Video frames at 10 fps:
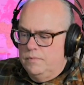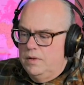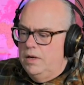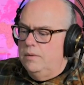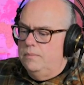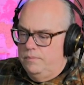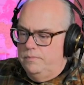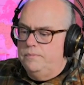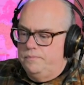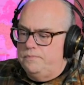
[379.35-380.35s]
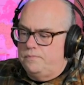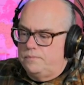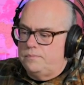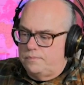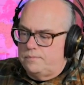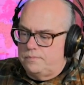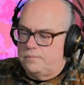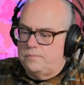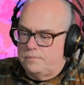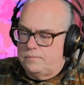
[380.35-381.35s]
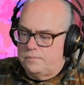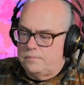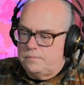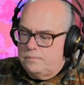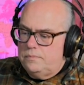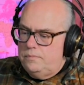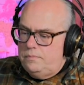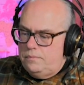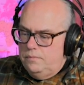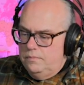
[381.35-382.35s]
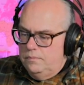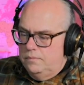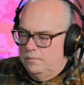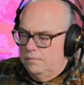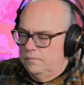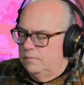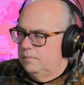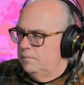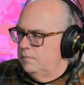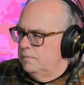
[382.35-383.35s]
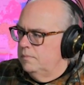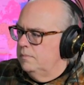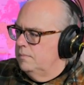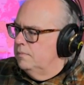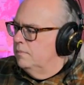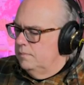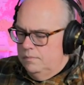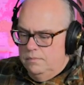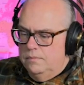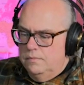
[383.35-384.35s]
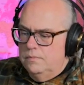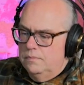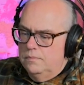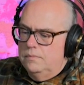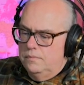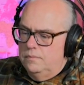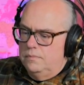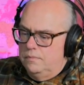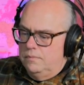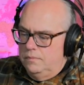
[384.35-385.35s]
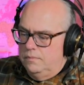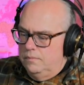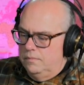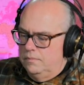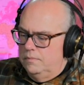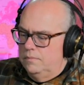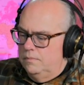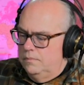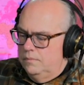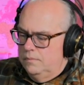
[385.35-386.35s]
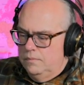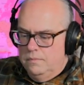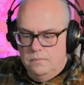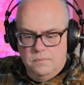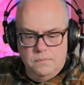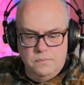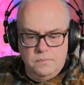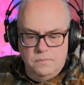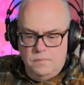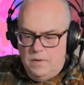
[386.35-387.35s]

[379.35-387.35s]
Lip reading: No words are spoken by the person on screen.